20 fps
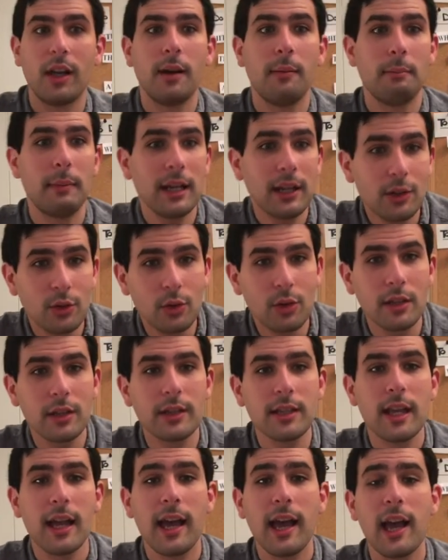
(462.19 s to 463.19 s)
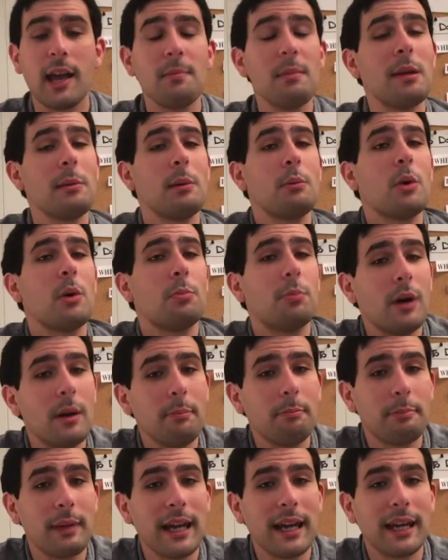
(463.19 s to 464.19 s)
make noise, and maybe we'll
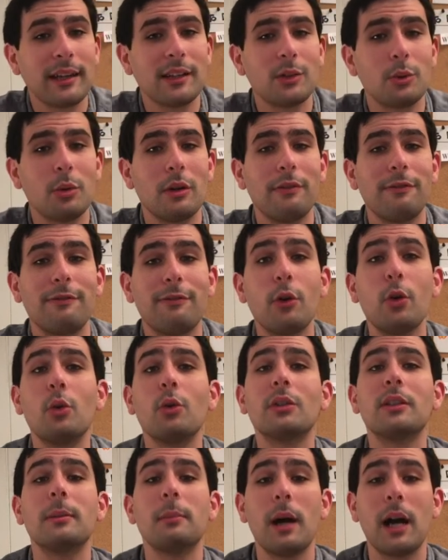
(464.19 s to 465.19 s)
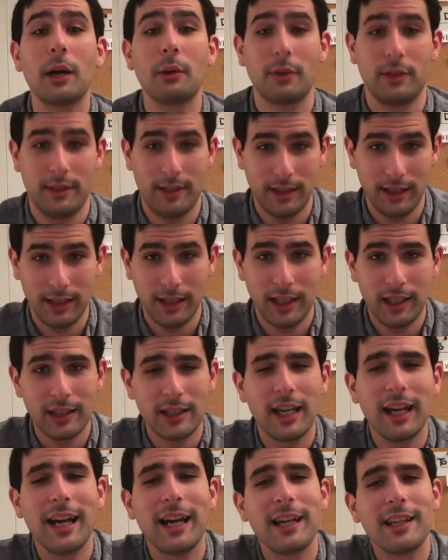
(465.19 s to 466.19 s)
bump back to a full democracy in
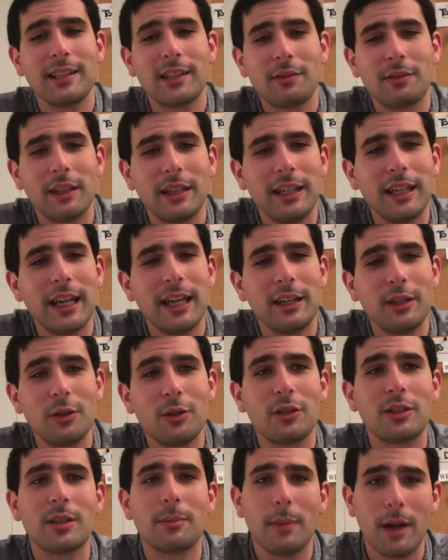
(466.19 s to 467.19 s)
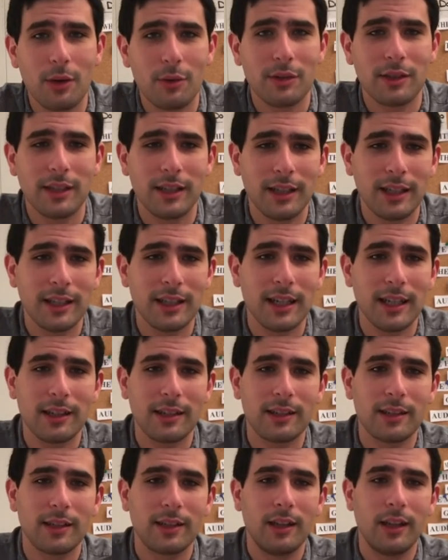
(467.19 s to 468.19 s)
the eyes of the EIU's Democracy
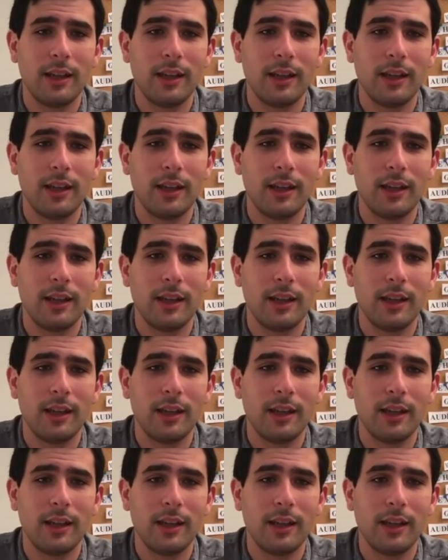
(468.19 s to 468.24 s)
Index.